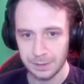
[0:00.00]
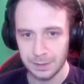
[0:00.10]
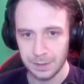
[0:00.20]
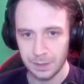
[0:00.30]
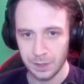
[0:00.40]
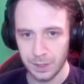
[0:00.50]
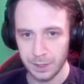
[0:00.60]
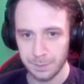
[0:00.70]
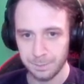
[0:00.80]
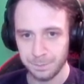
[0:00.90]

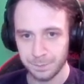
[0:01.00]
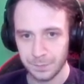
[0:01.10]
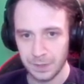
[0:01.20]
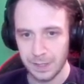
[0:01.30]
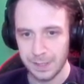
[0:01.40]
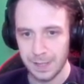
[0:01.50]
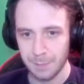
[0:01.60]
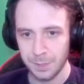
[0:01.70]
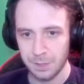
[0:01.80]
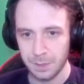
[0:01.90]
It can become
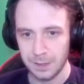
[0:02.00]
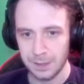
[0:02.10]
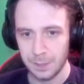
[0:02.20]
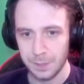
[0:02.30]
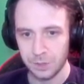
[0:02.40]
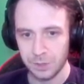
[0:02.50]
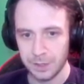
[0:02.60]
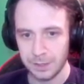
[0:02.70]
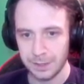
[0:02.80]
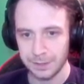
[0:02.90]
a little bit tricky down
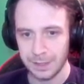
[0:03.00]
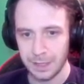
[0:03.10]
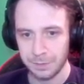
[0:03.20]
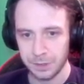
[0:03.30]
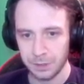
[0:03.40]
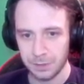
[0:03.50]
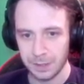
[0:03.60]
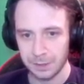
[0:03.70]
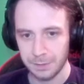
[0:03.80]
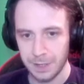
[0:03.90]
the line if we don't get the
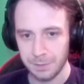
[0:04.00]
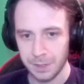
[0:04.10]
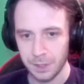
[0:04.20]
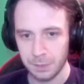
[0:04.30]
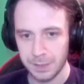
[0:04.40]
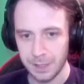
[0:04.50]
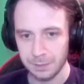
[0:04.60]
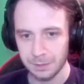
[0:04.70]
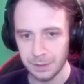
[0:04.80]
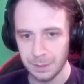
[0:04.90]
right red orb count,
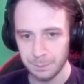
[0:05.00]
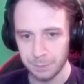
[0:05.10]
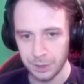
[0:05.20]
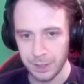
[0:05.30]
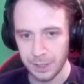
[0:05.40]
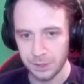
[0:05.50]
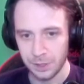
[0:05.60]
but not too